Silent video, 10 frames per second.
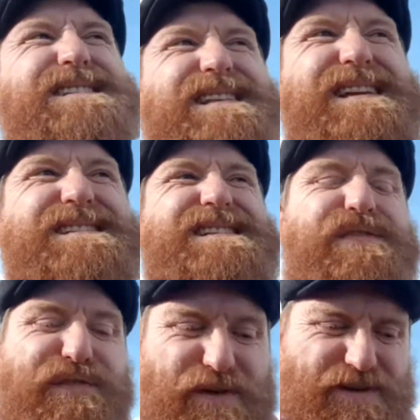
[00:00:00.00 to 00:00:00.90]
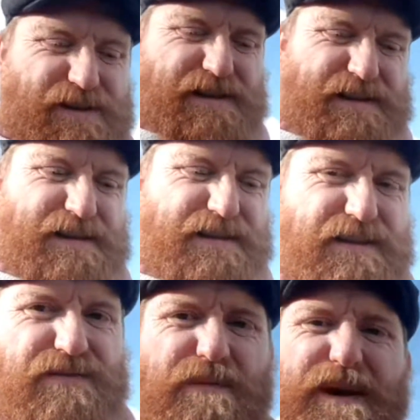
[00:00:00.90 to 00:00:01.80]
he's different
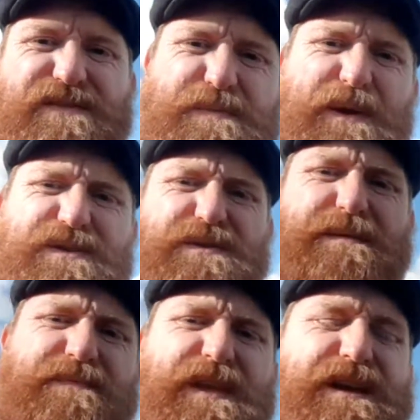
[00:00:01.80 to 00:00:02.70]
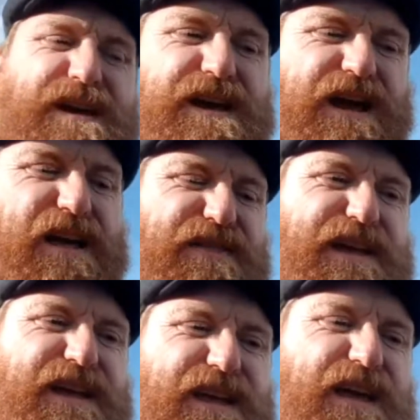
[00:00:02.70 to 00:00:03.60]
from when I've spoke to him. I
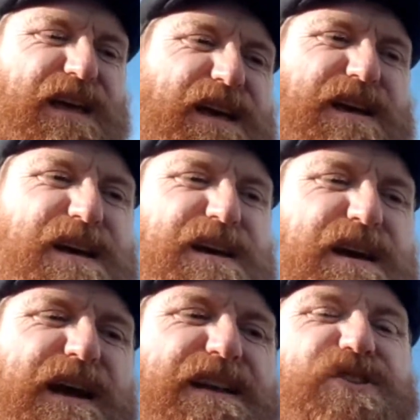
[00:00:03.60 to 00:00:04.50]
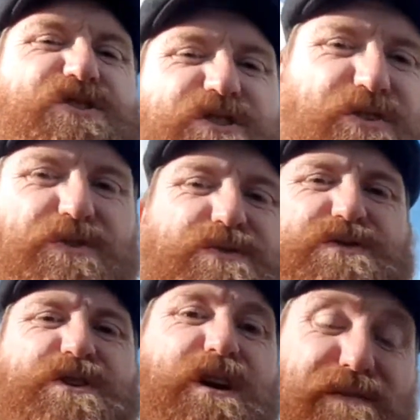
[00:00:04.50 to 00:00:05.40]
think he doesn't ooze
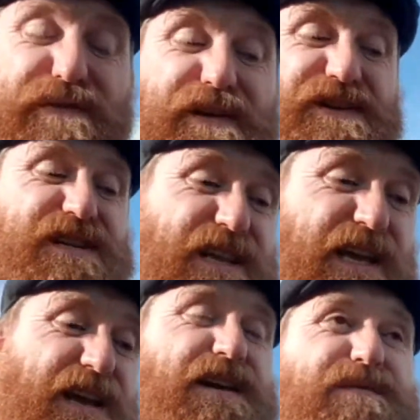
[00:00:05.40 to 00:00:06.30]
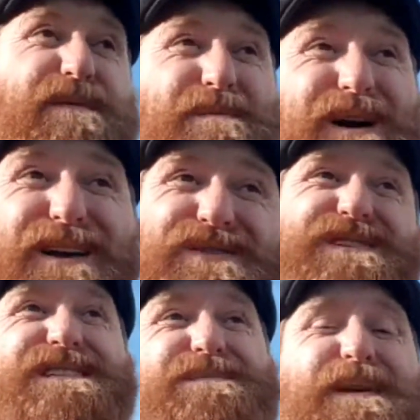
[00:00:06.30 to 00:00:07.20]
the confidence. I think Michael
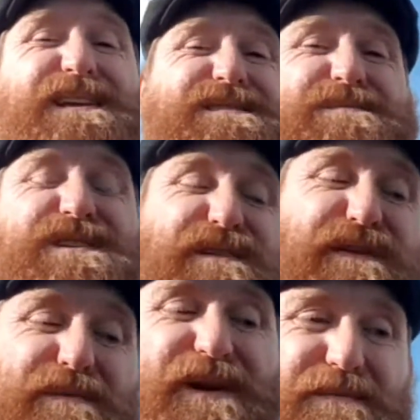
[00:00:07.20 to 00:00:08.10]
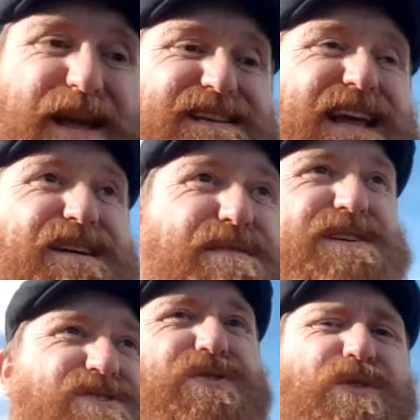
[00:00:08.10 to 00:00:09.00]
says he beats himself up when he makes
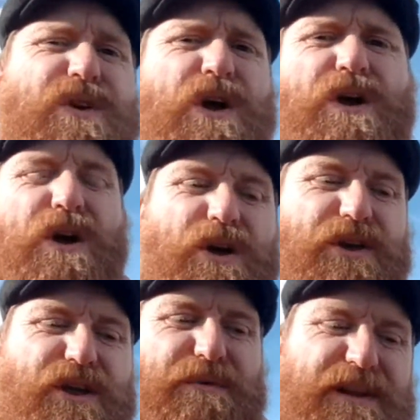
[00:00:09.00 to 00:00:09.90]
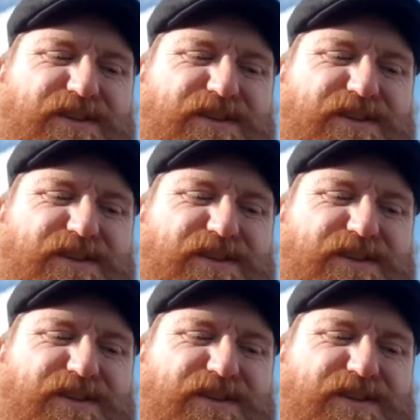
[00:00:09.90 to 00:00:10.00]
errors, or, you know, when